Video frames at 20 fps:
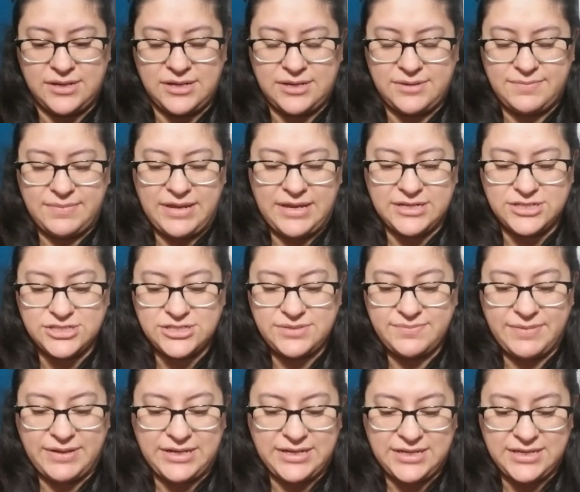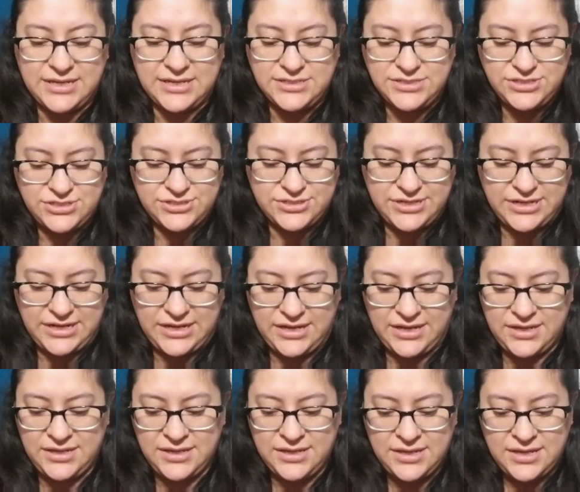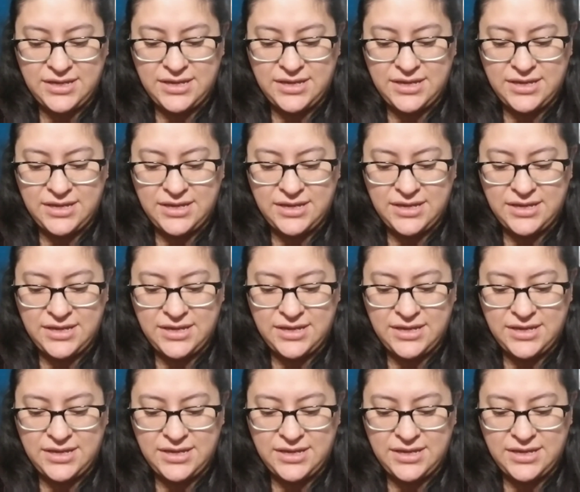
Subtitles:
I actually made it yesterday.